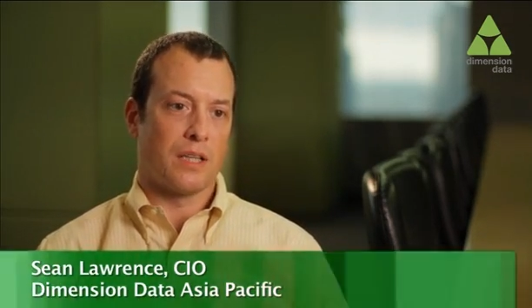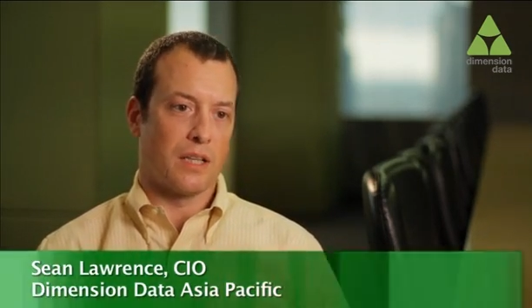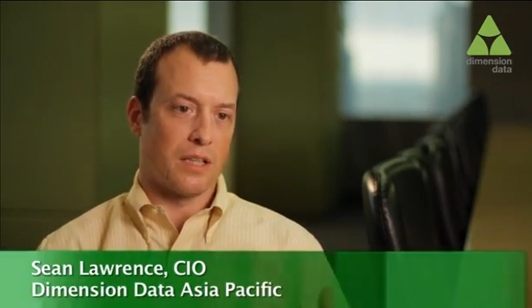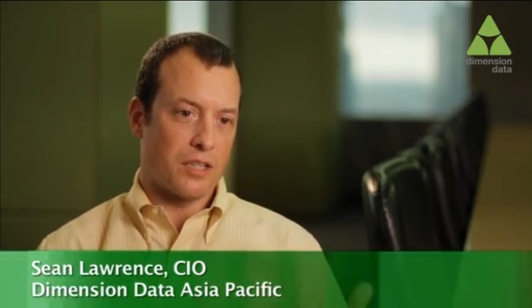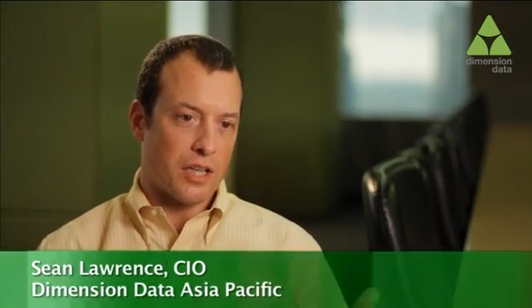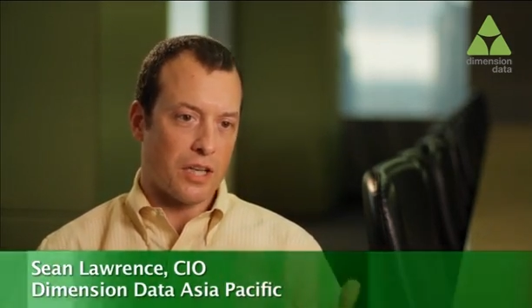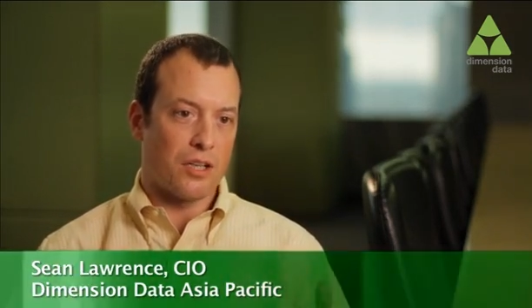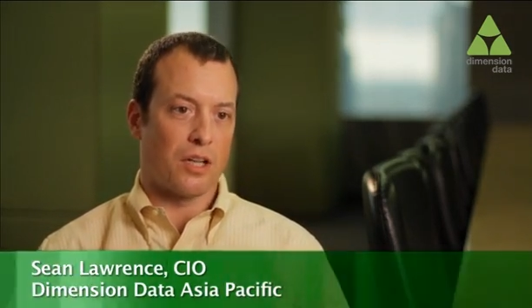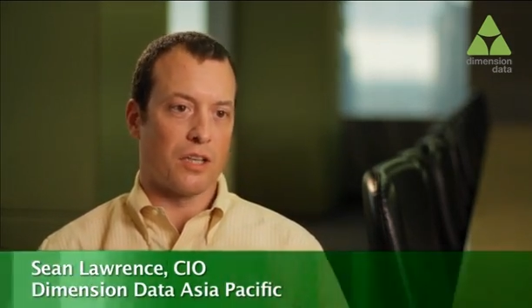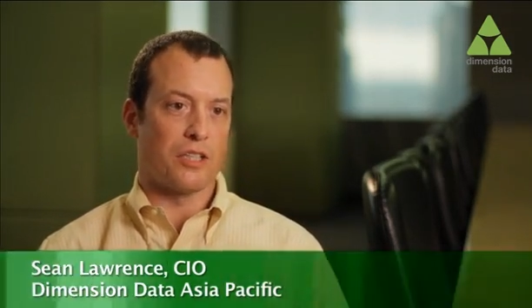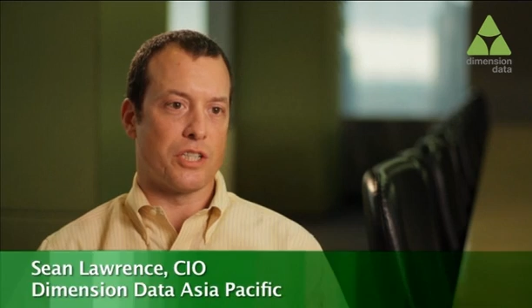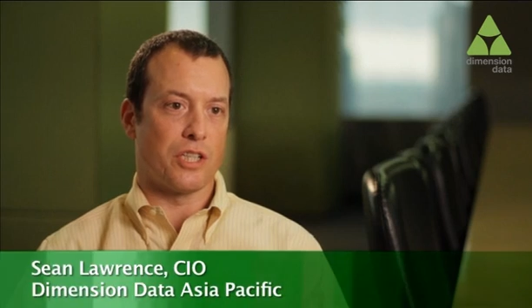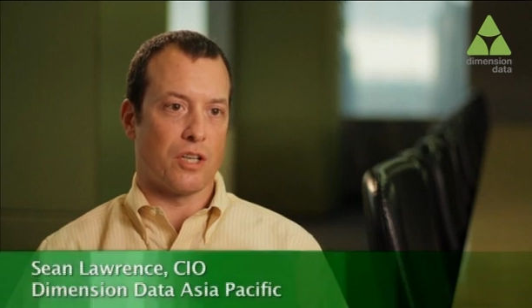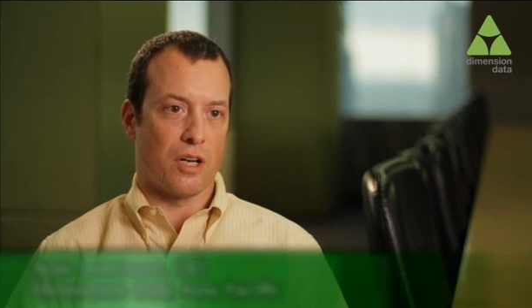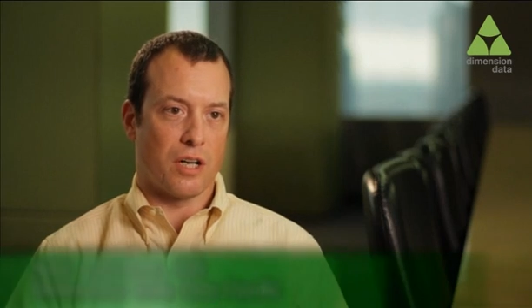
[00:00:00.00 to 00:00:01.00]
the
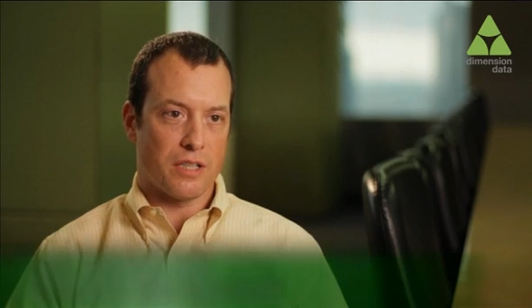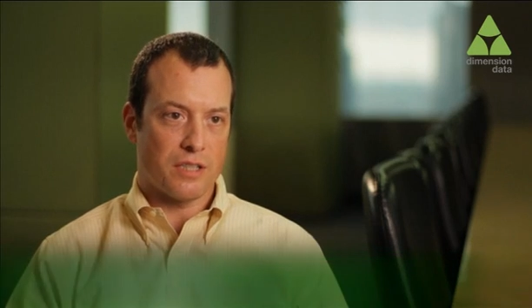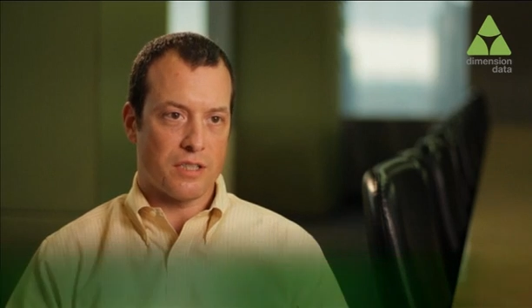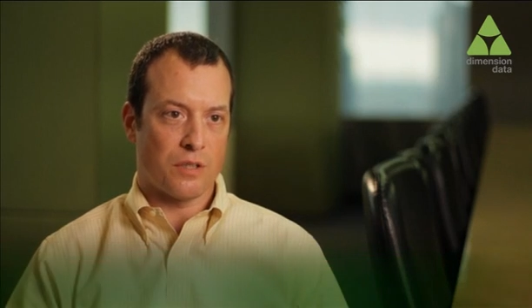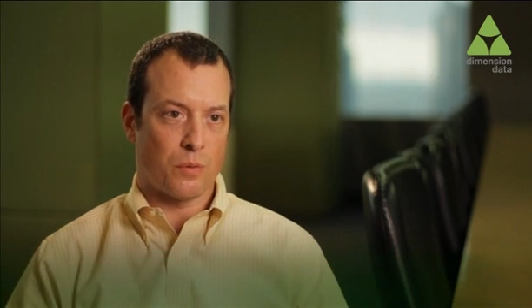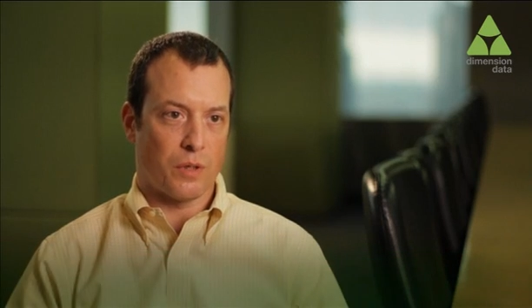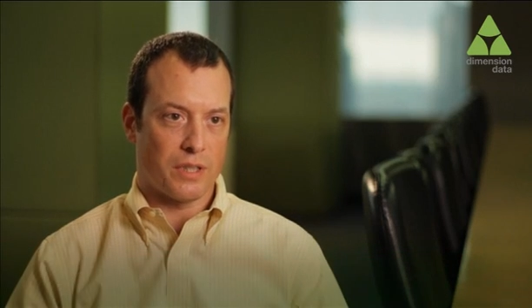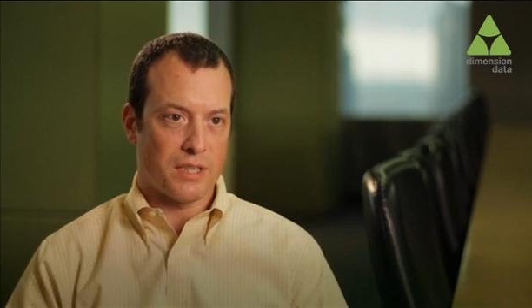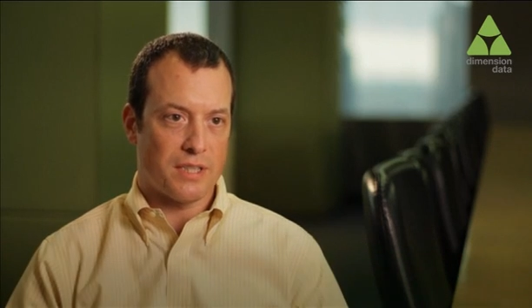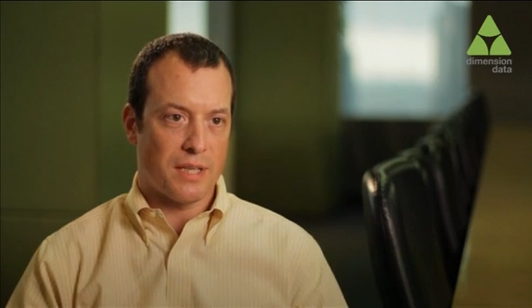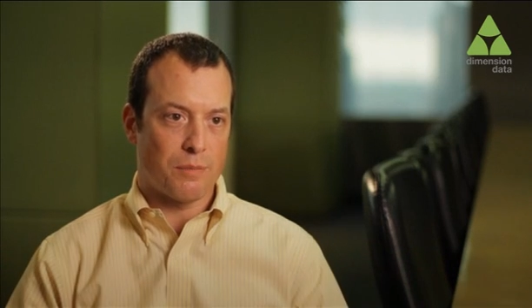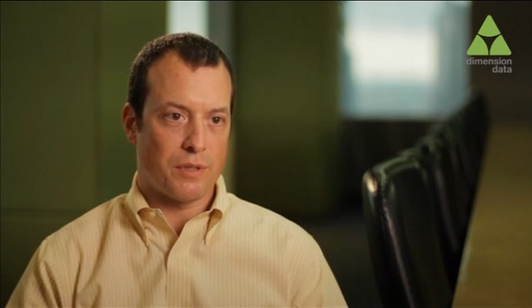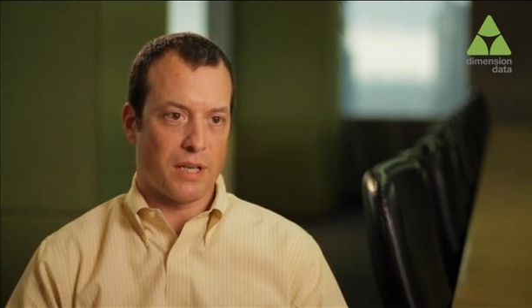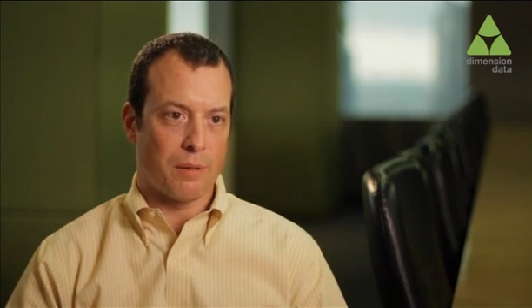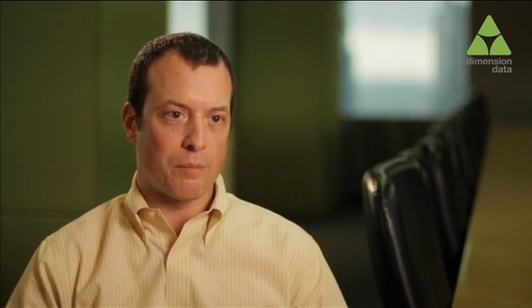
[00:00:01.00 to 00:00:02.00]
technology costs, while at the
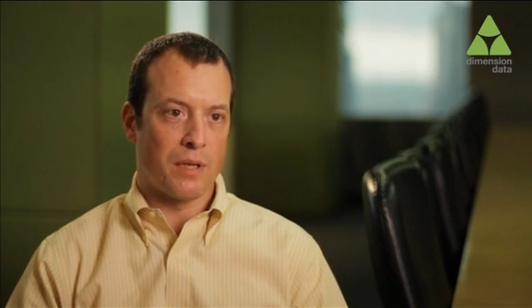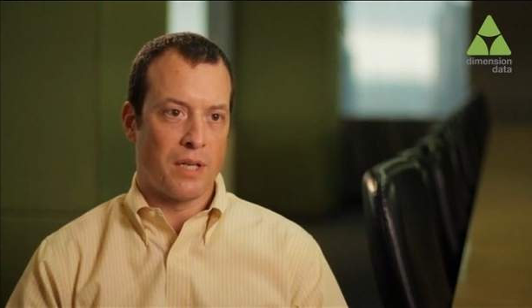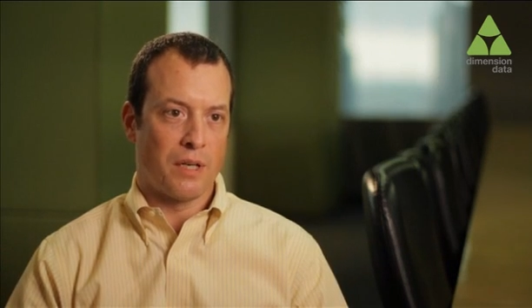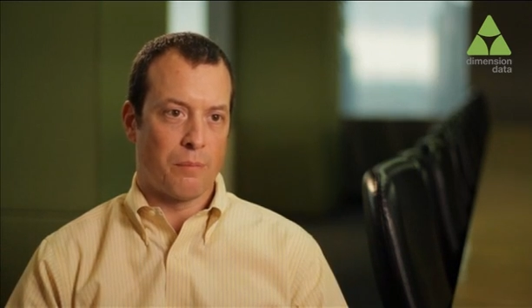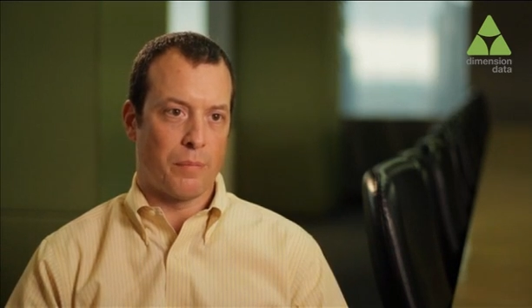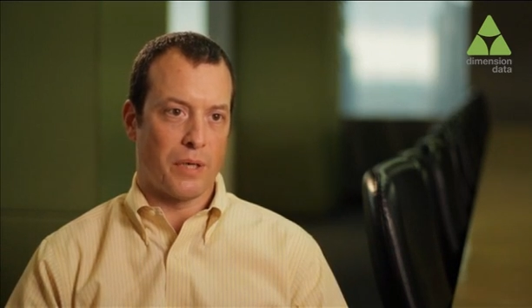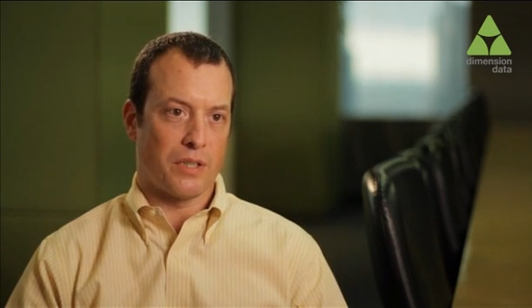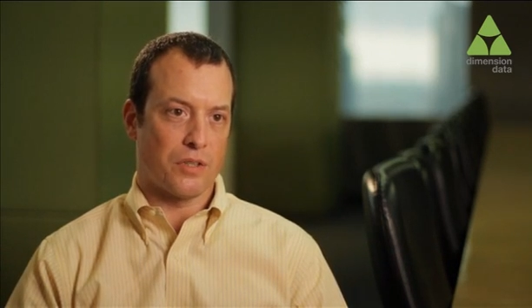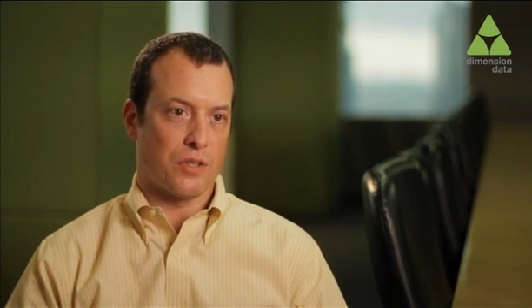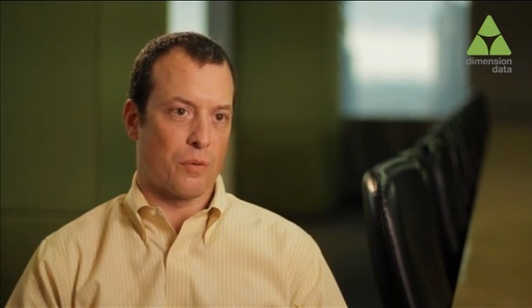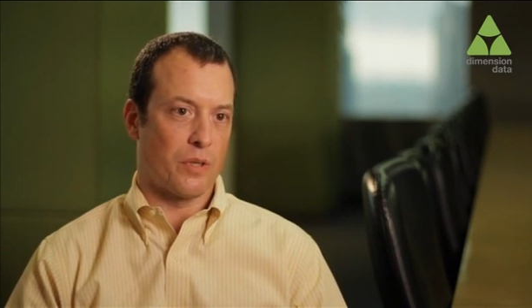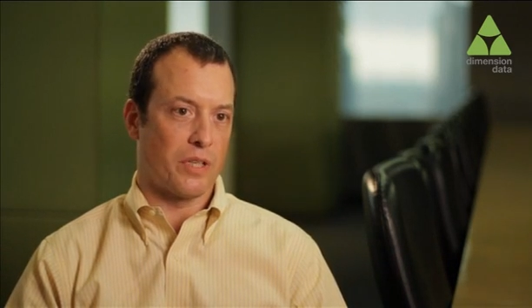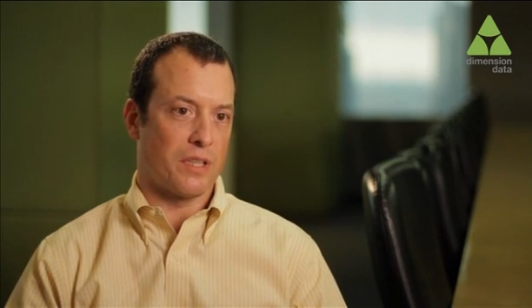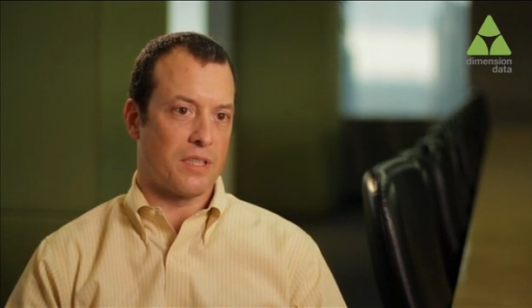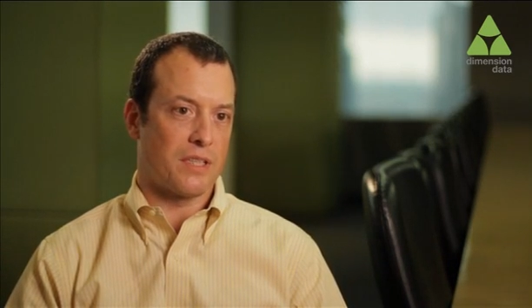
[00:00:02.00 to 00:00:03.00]
same time making
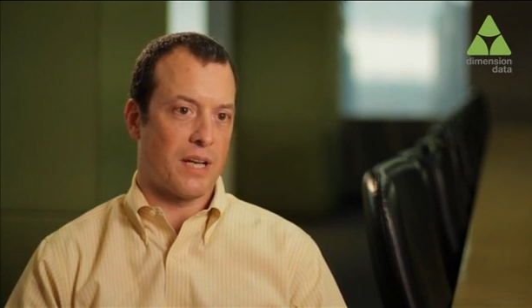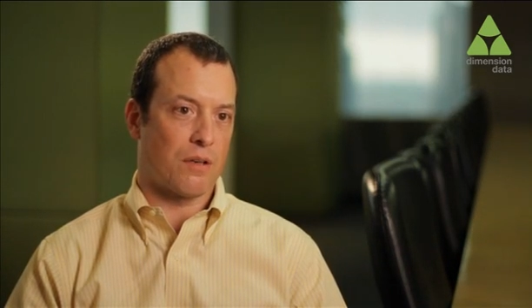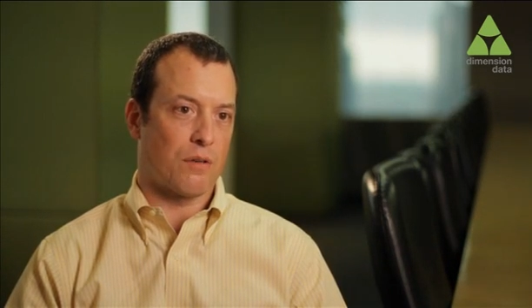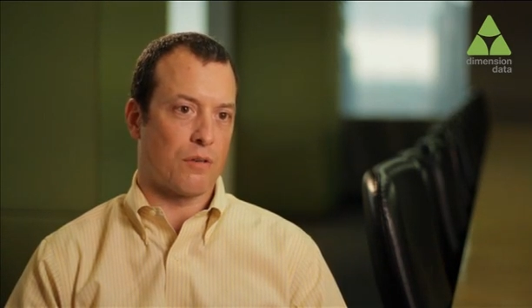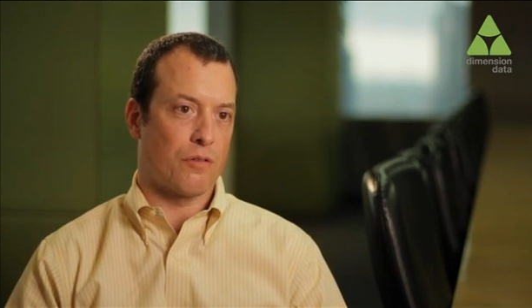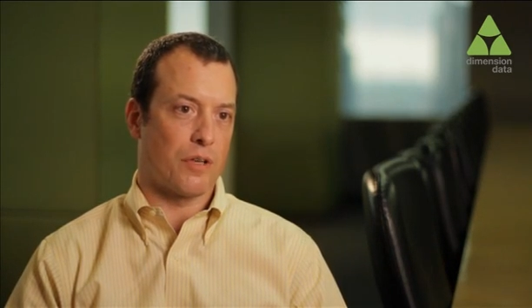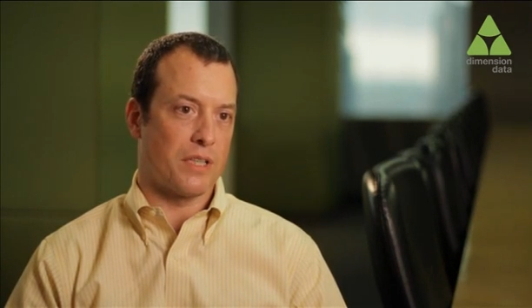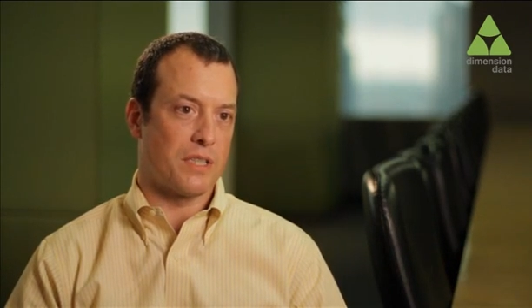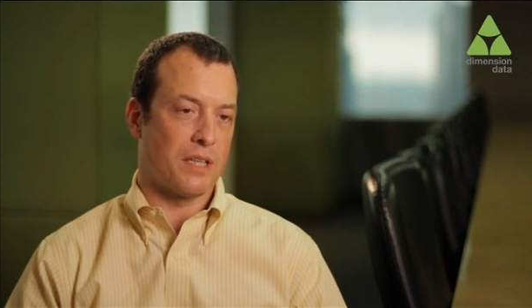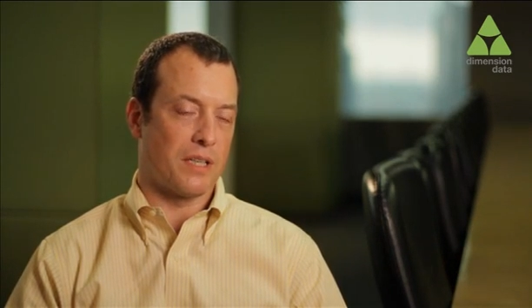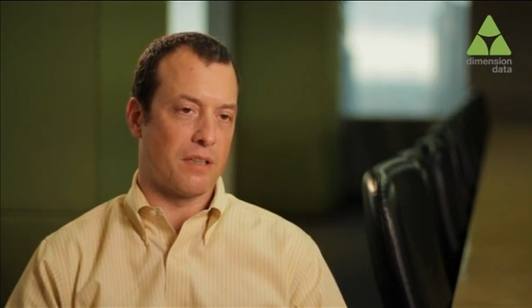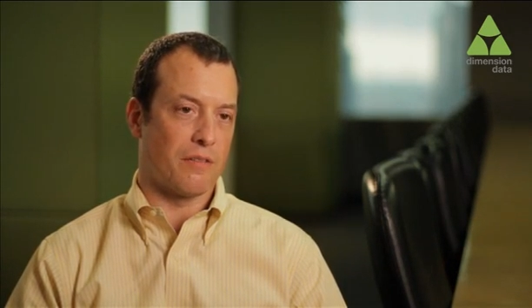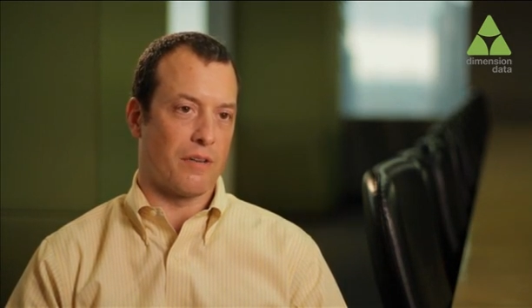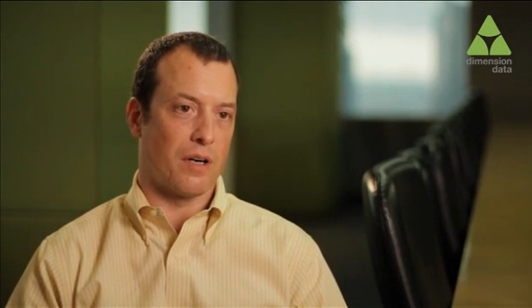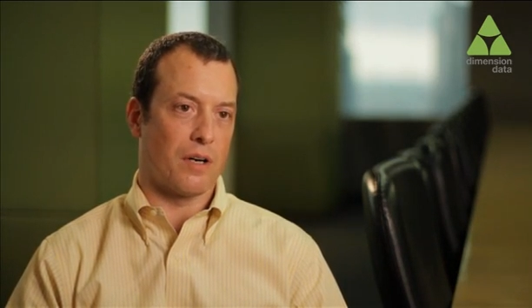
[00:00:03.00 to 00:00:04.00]
sure we didn't sacrifice
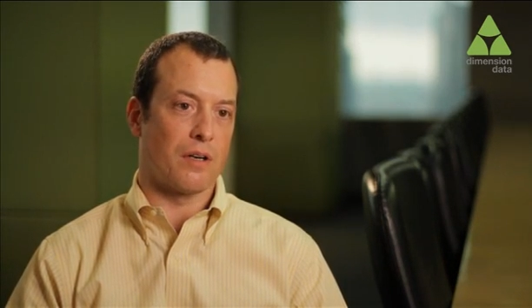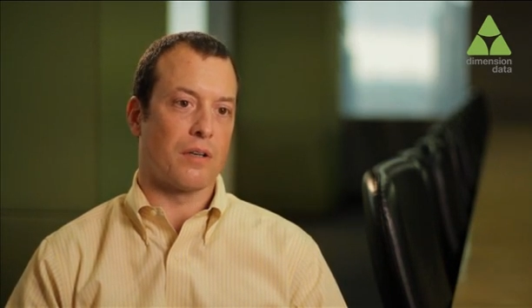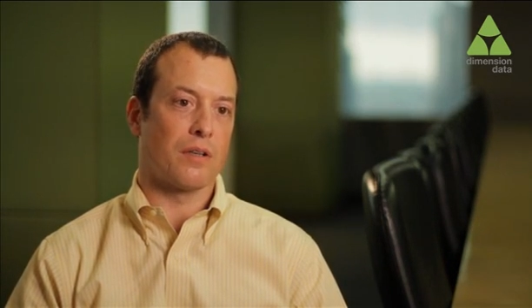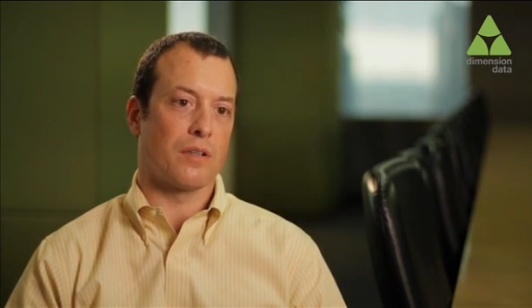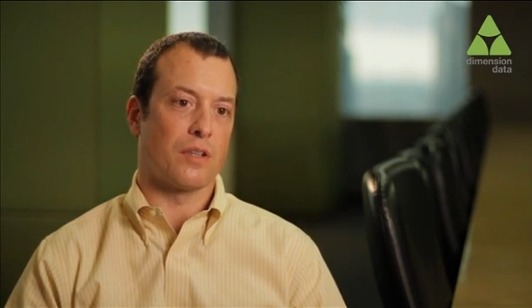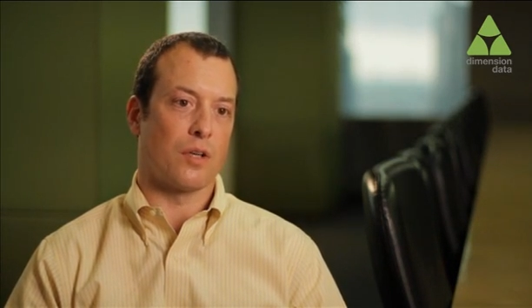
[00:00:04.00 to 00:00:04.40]
any of our,